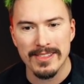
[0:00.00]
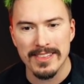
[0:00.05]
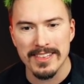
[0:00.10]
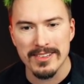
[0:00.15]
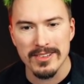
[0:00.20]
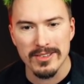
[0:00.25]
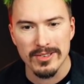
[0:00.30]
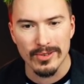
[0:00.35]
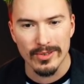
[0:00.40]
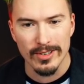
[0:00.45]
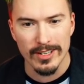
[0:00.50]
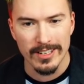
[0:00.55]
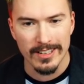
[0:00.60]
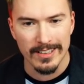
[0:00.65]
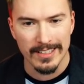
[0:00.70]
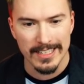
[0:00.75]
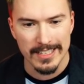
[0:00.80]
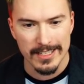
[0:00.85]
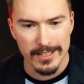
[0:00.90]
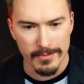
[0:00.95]
The
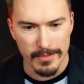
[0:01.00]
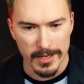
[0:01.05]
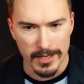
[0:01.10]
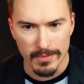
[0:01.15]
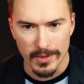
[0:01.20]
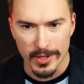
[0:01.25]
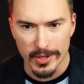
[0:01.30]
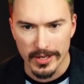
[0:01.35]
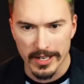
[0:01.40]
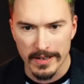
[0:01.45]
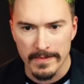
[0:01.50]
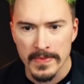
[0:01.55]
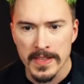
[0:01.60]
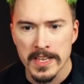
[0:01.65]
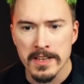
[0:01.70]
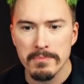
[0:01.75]
tutorial is a bit broken.